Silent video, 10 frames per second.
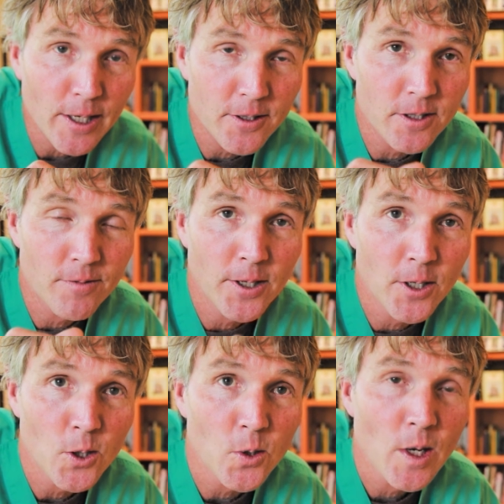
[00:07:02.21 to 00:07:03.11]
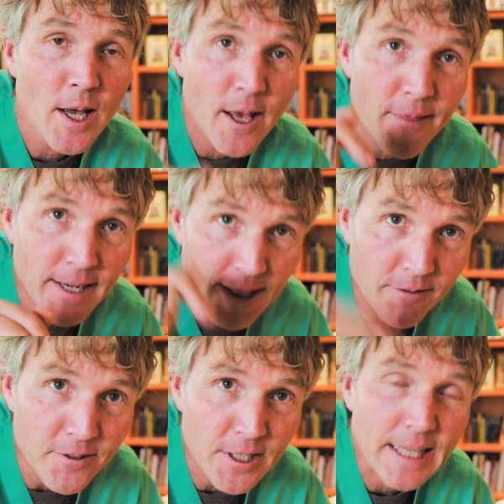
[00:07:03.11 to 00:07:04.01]
like this video, and then I'd
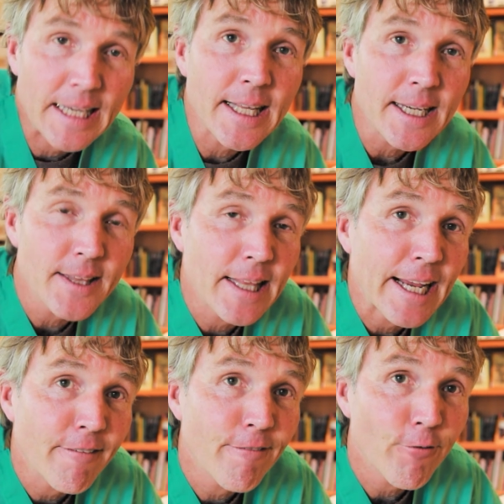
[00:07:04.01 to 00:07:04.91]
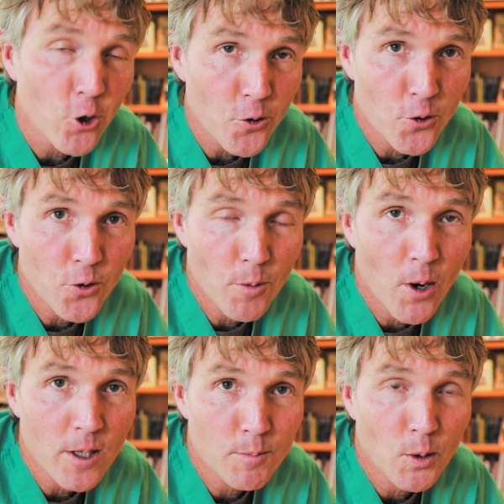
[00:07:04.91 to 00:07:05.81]
love for you to click the link further in the
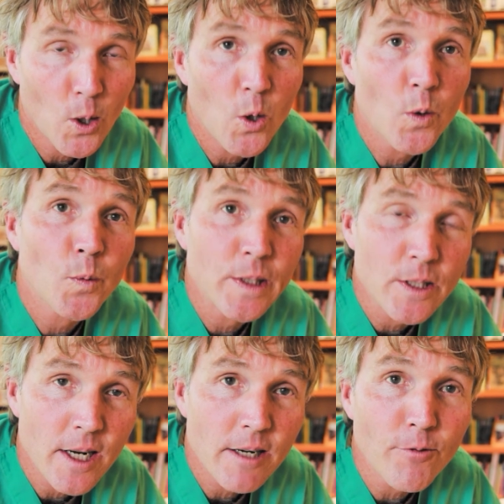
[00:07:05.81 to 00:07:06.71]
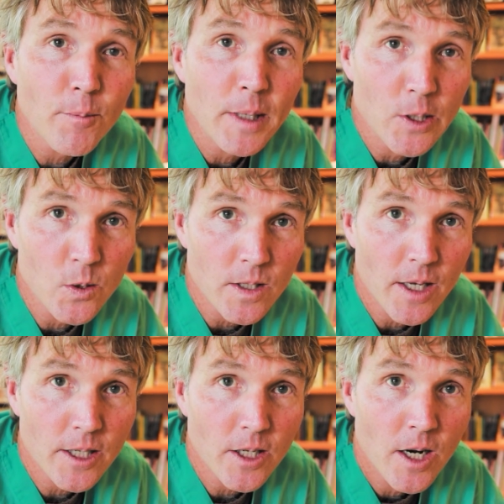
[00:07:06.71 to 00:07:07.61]
box below, and then when you sign up for my
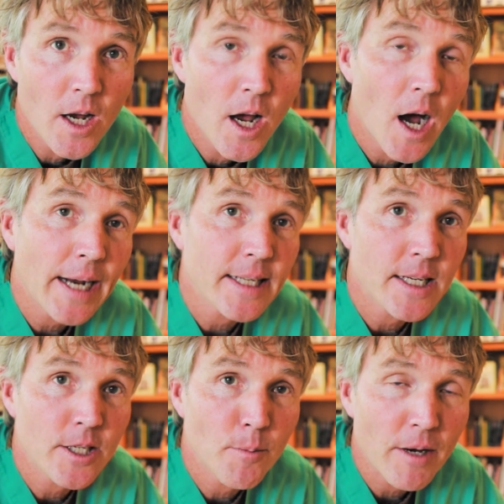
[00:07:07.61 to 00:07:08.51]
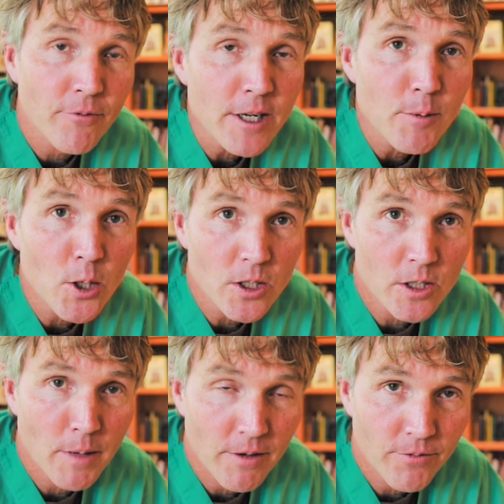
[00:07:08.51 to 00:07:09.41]
newsletter, I can send you my free books
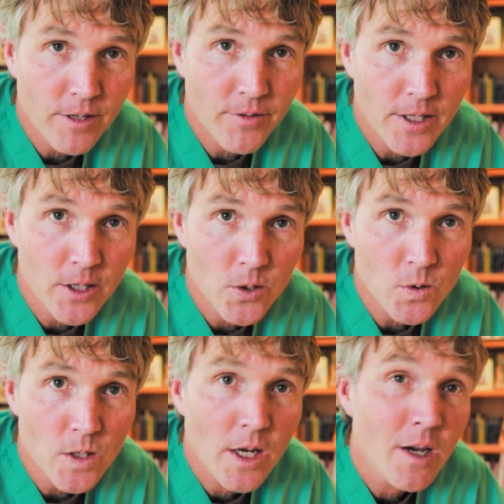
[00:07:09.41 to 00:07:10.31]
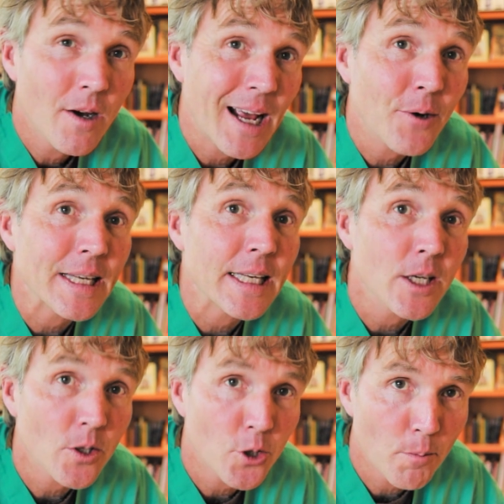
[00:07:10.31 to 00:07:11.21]
and my free videos on how to
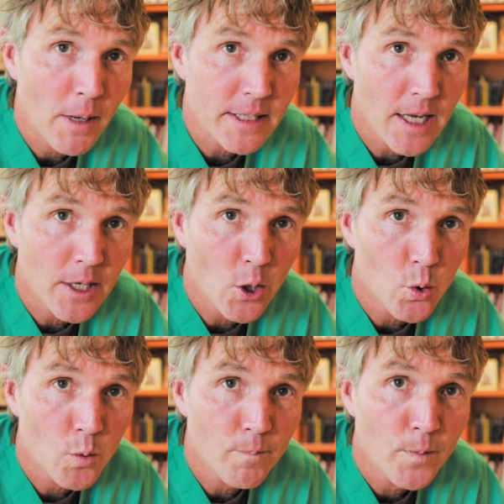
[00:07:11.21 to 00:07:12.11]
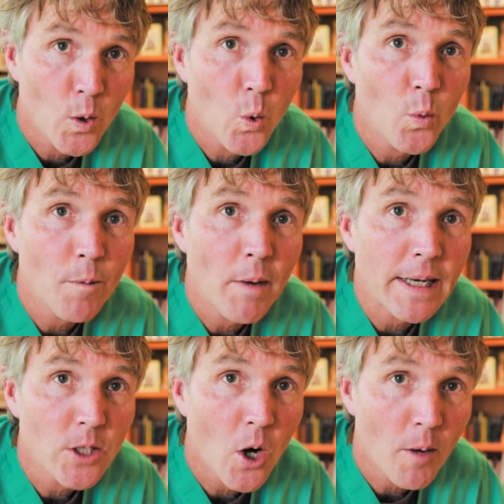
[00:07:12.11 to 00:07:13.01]
heal your pets at home with my
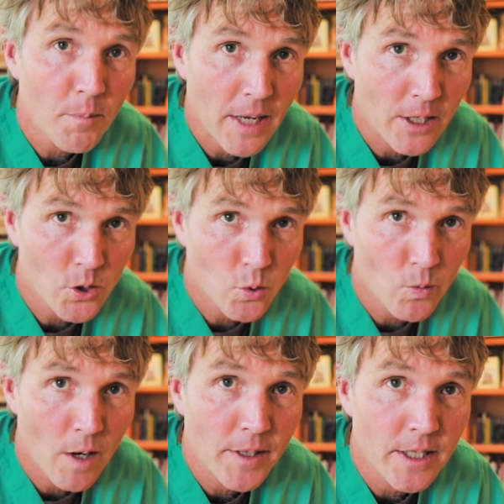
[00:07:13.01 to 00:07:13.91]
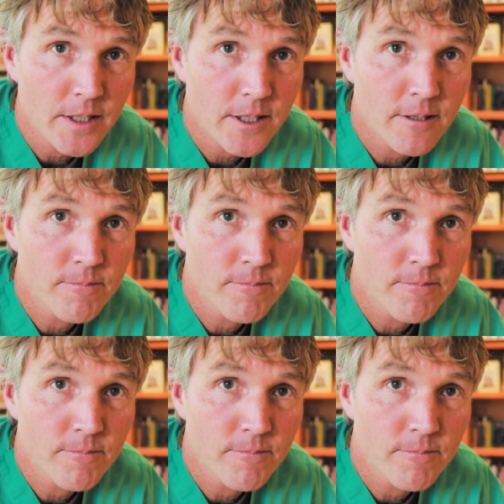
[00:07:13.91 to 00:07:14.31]
top natural remedies.